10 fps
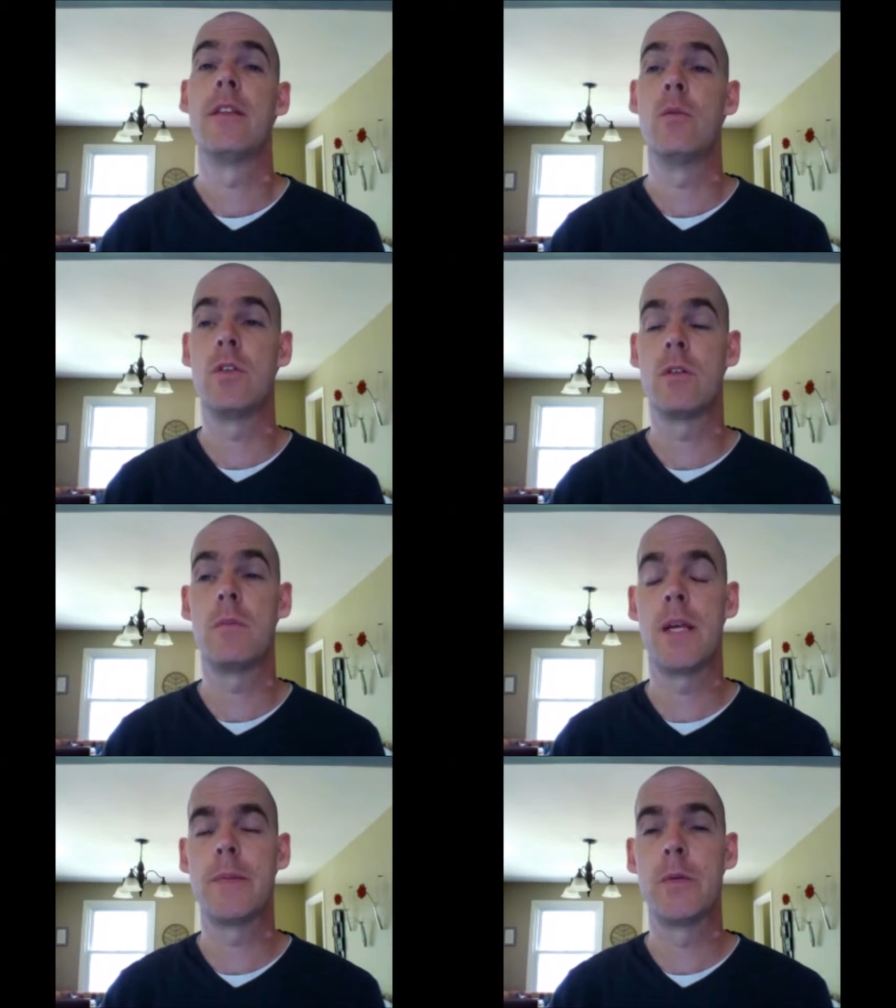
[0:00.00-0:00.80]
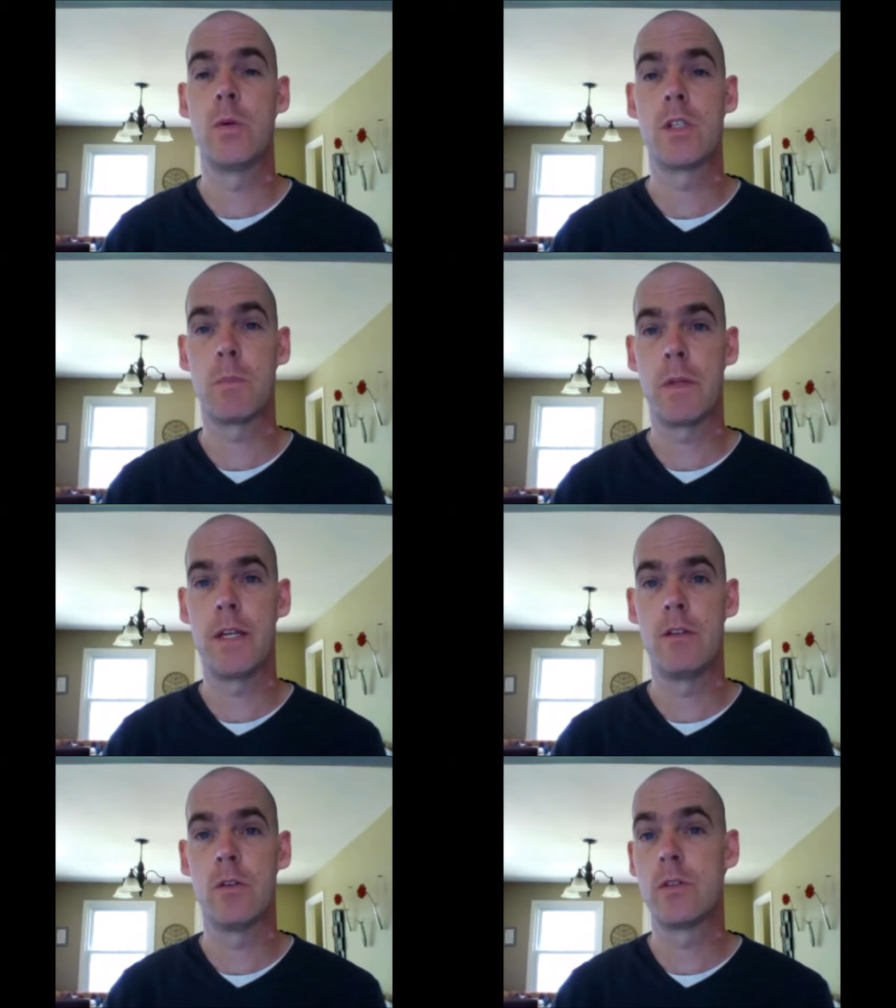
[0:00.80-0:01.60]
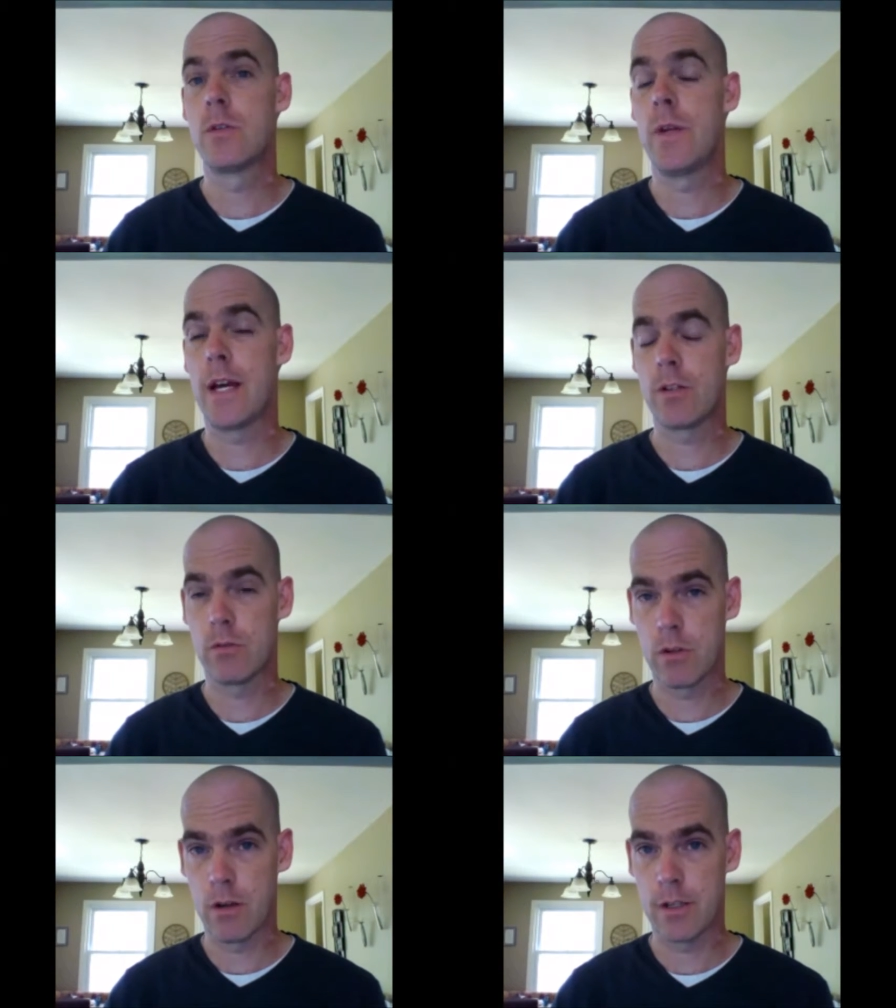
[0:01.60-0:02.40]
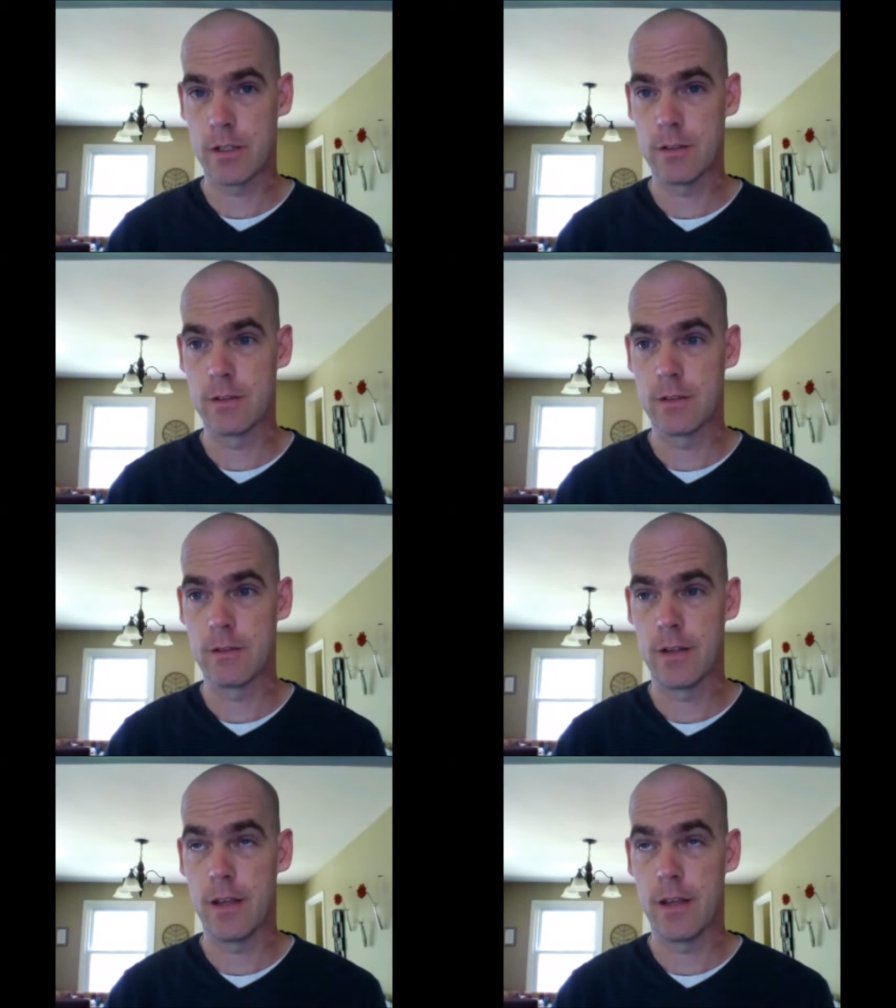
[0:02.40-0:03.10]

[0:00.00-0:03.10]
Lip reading: then we should be able to explain those through natural causes.